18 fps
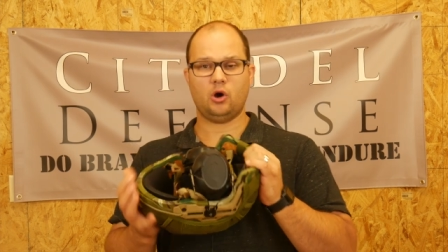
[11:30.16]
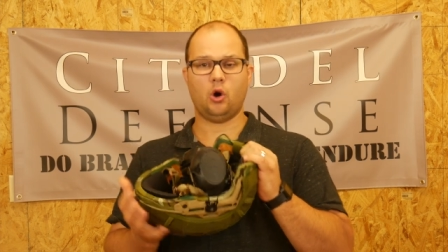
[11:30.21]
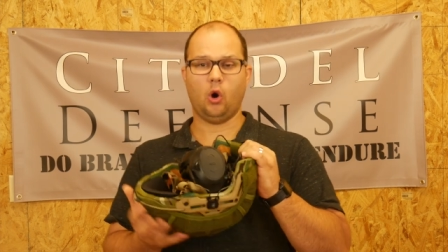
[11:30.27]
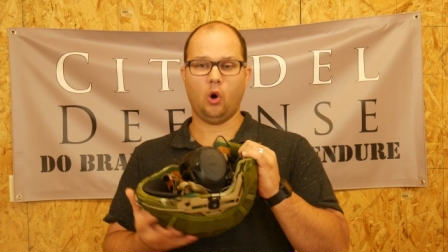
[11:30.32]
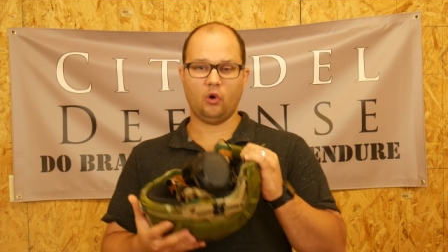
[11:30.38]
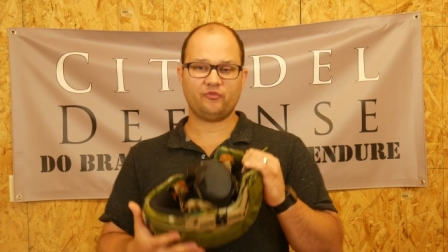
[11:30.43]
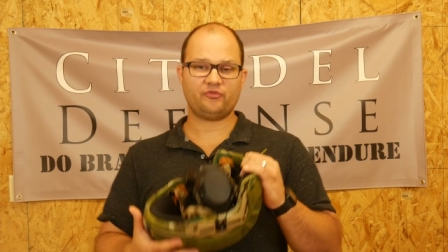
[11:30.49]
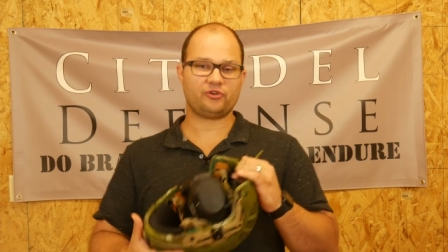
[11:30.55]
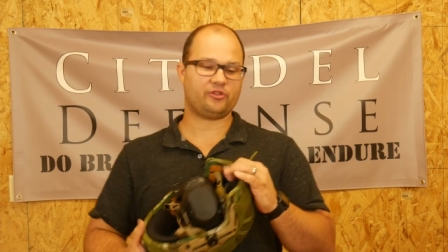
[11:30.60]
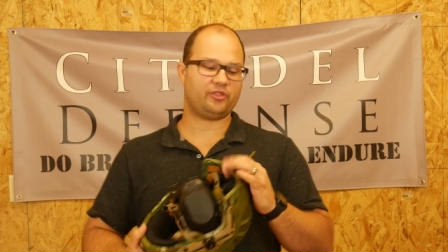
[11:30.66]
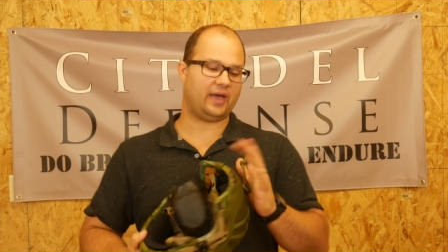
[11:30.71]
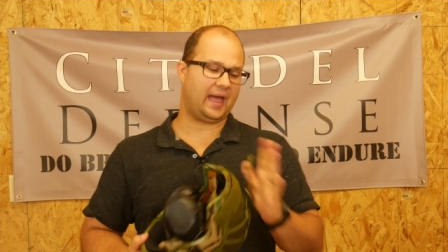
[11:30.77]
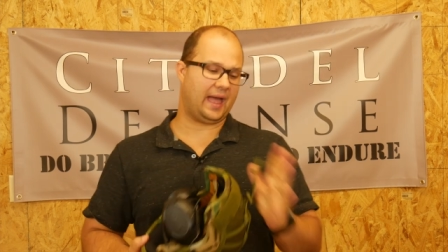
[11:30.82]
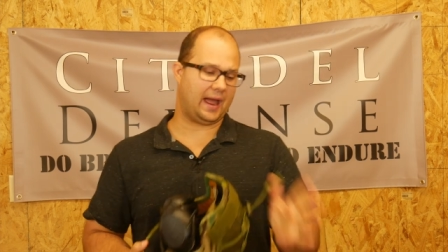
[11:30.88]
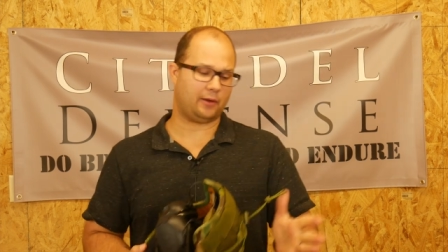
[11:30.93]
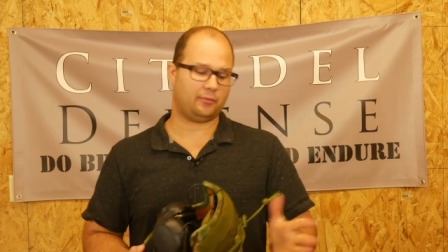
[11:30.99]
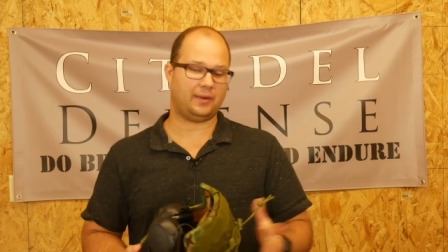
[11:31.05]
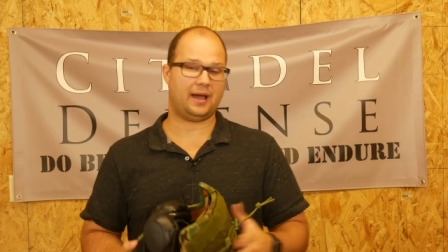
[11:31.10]
over the
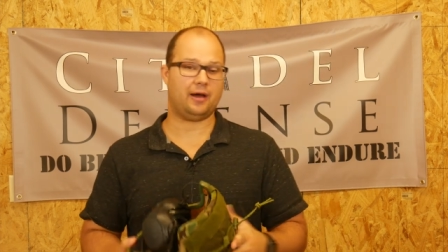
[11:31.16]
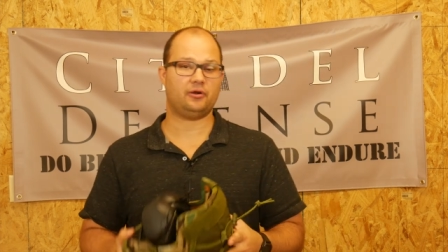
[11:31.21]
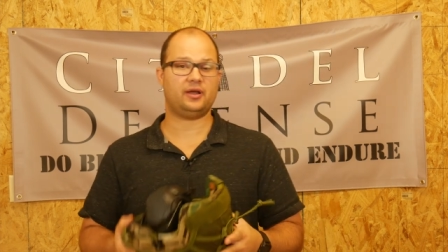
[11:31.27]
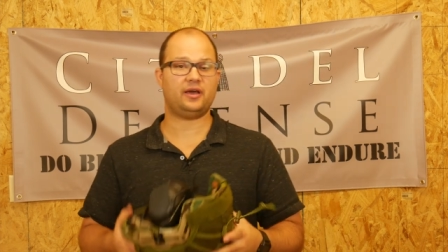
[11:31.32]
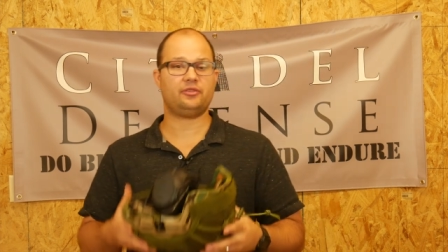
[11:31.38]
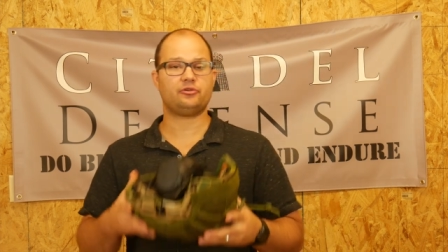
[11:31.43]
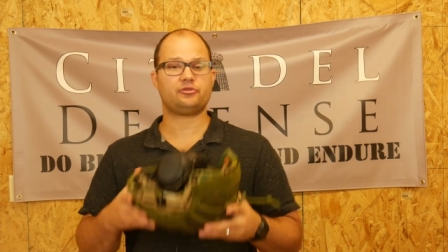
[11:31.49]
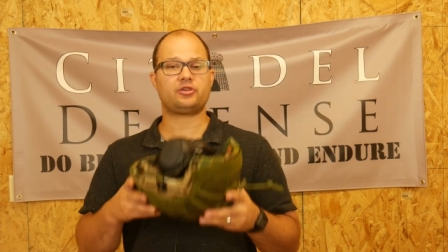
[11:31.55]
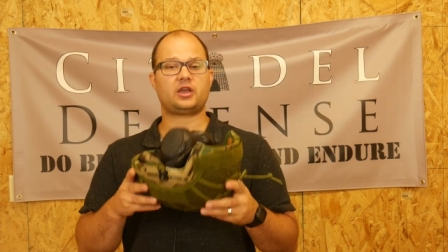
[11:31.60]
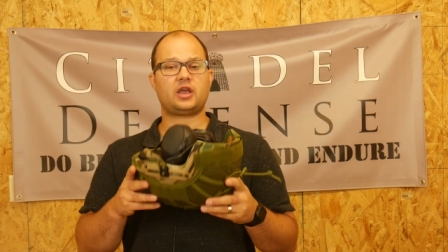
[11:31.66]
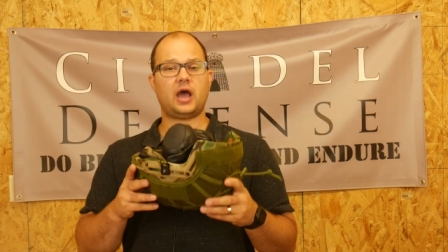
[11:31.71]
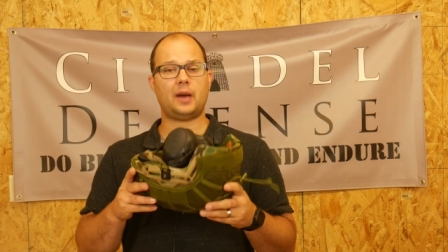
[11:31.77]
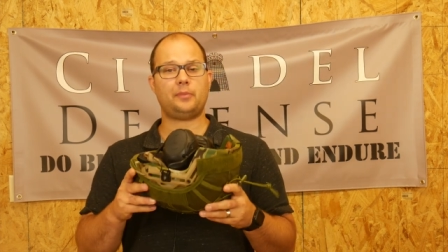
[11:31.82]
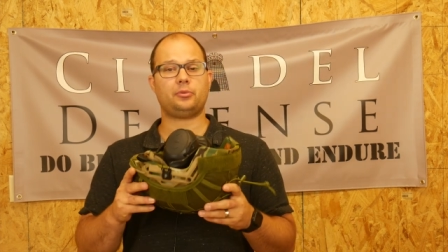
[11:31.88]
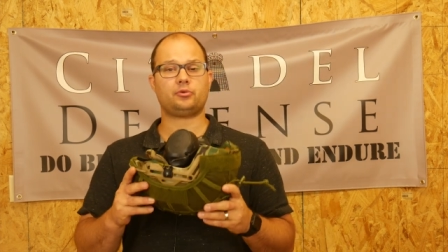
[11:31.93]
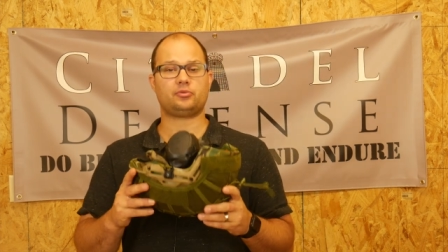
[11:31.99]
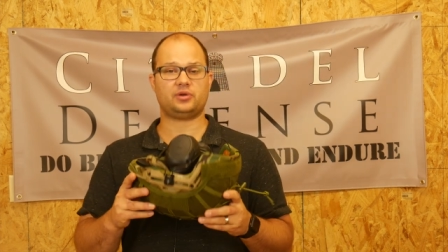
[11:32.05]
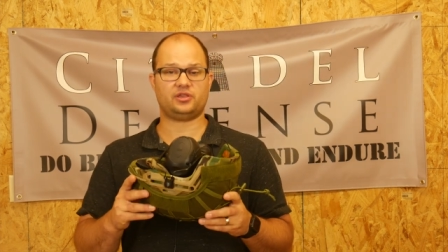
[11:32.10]
hat route, and there's a
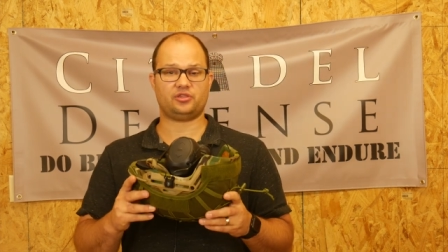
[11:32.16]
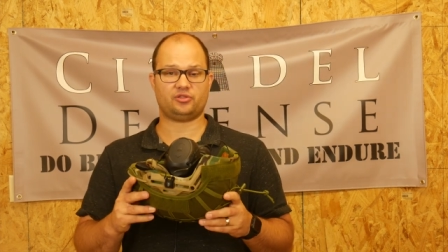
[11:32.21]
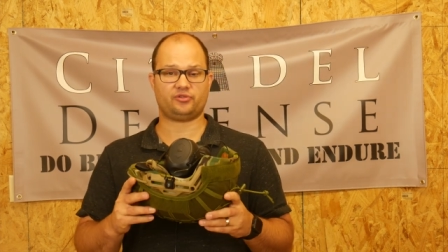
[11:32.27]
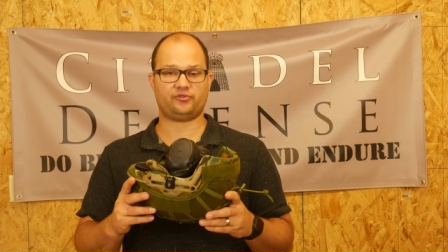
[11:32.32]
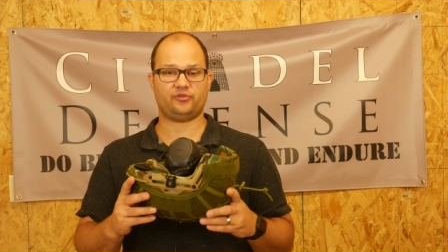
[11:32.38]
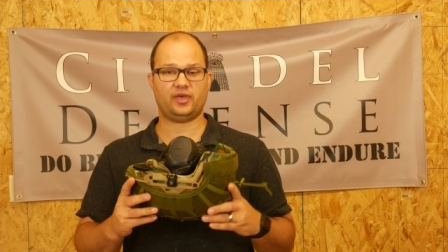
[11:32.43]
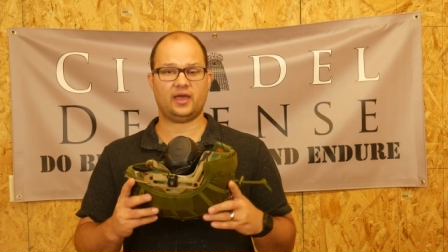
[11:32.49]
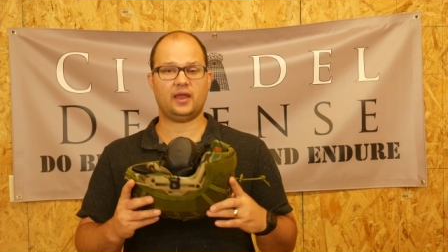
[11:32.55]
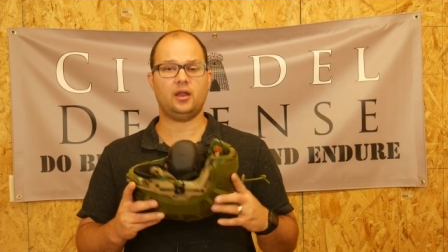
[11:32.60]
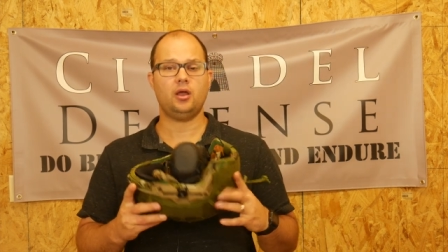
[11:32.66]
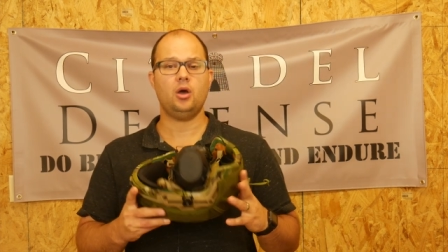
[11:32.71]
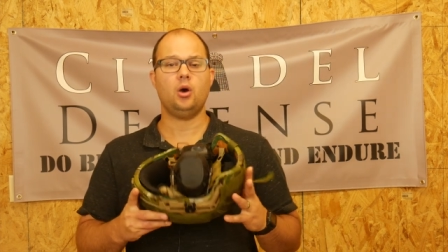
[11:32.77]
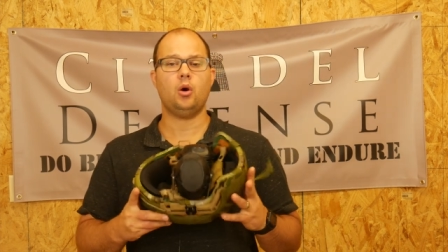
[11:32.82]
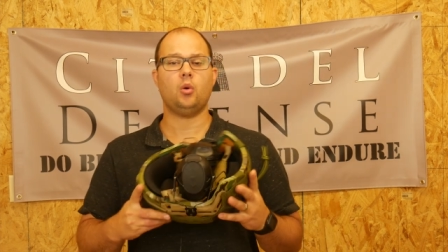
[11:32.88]
couple reasons for that.